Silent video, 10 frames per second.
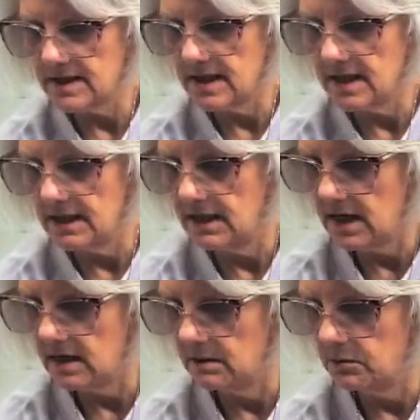in.
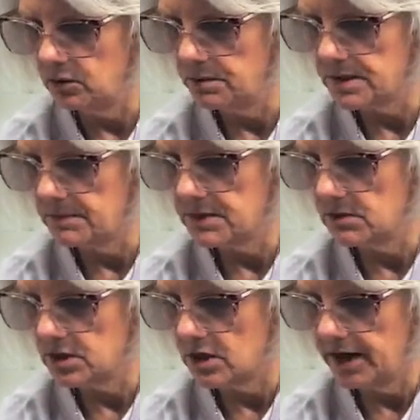Oops, I'm so
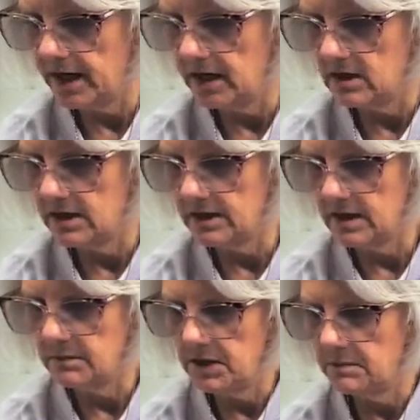sorry. Hang on.
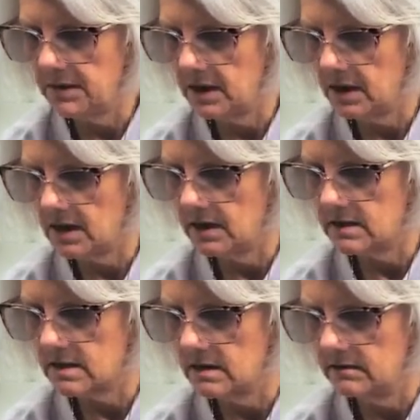Give me a minute,
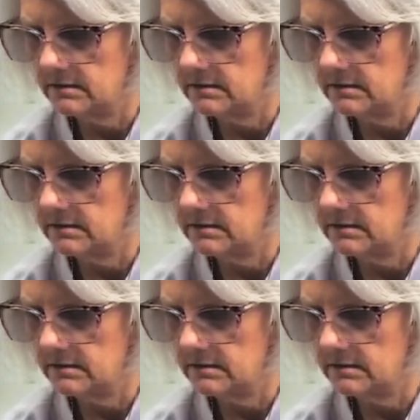guys.